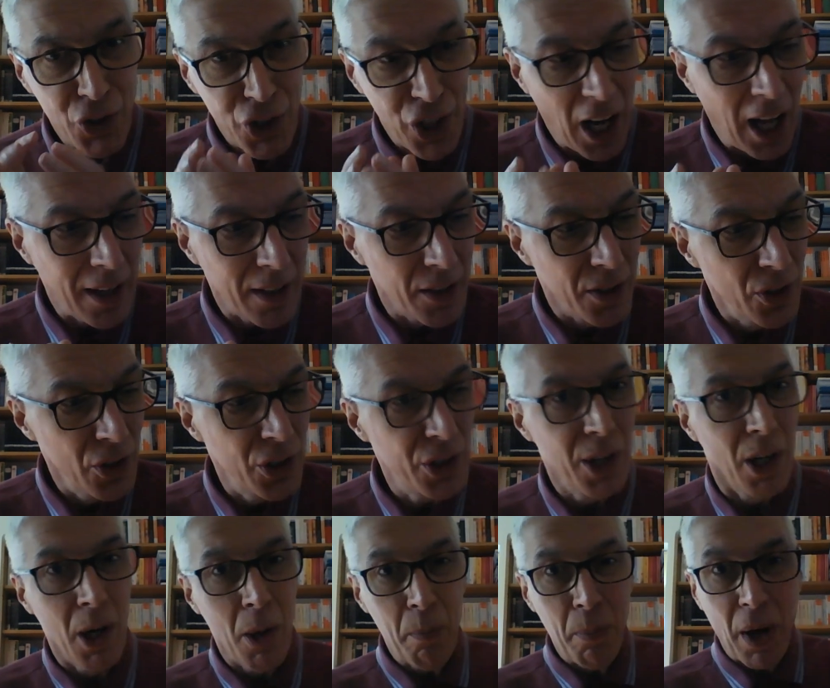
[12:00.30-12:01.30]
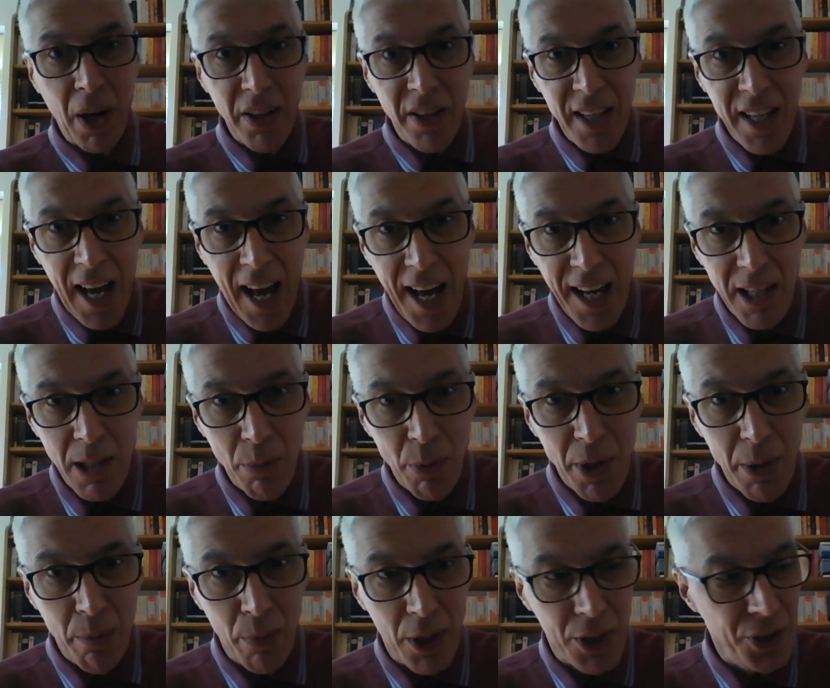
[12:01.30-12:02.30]
challenged by the
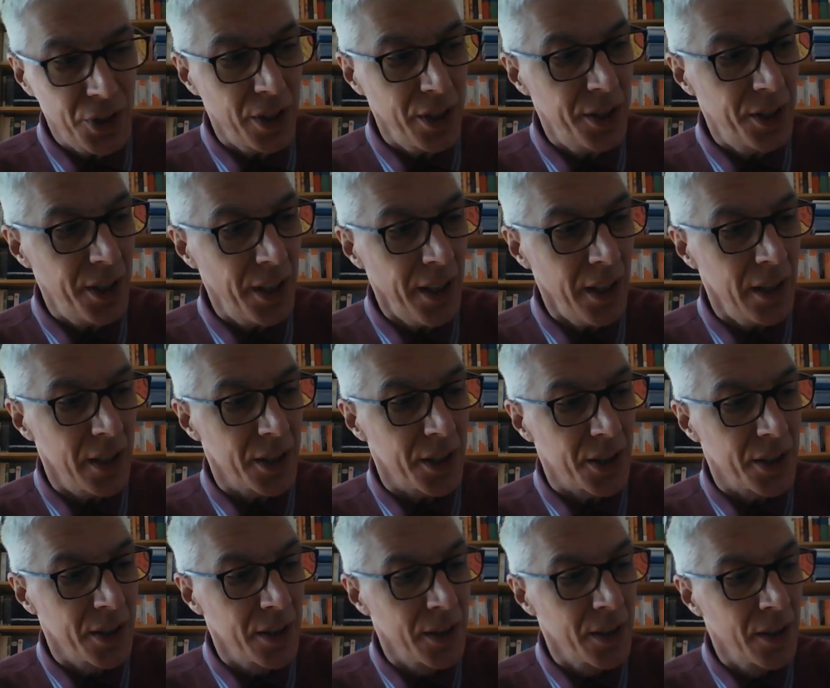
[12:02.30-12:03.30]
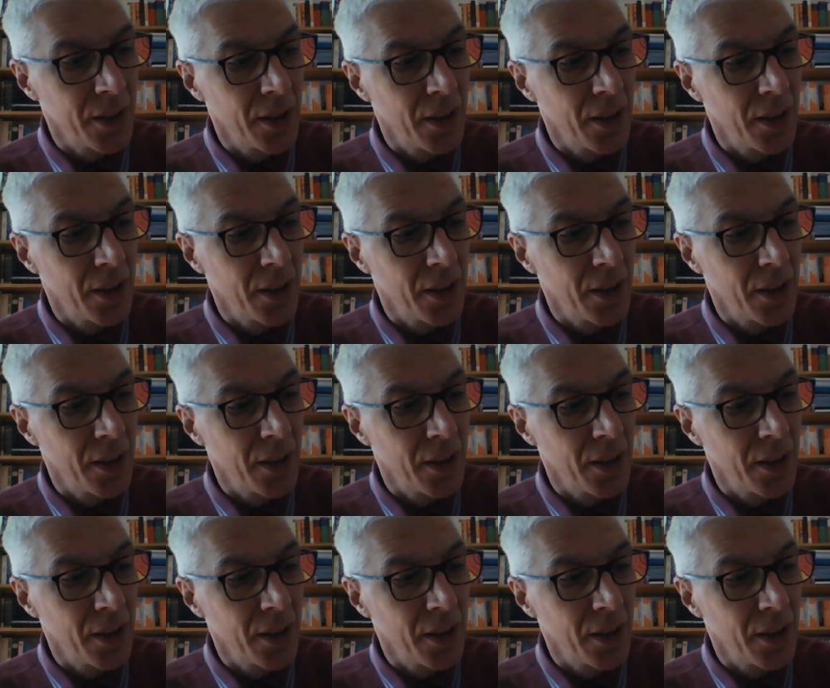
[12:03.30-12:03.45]
enemy musketeers,